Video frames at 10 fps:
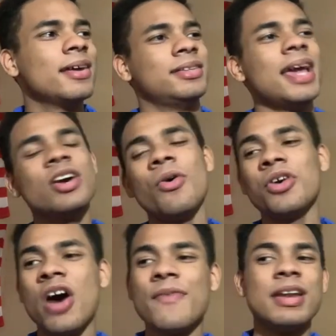They going
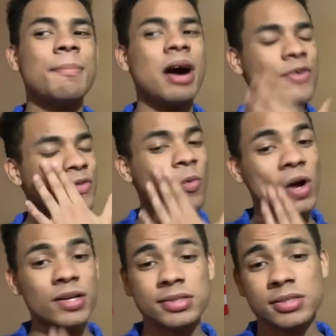off at the mouth even
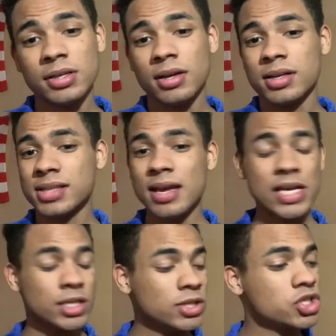worse,
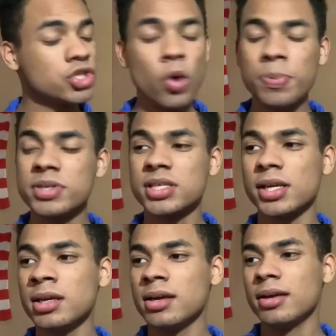saying stupid shit.